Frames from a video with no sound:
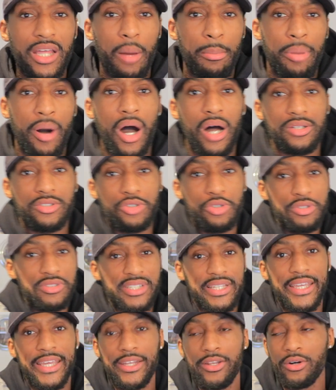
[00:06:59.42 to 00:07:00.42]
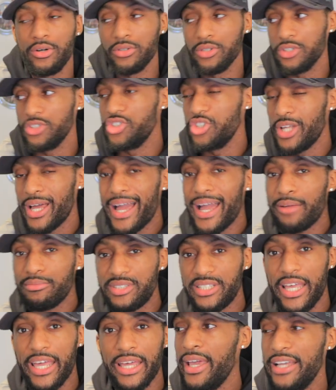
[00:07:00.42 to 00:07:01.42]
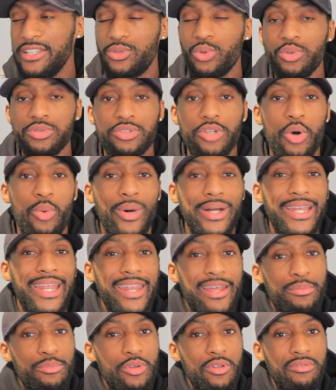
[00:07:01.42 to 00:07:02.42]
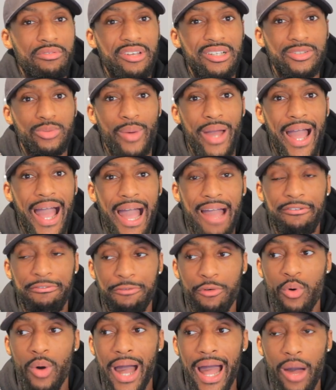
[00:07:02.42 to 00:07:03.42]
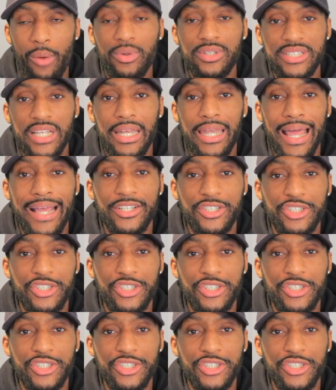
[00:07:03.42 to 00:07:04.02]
a part two to kidhood. Do you know what I'm saying? It's also one of the movies where I thought thought I was in that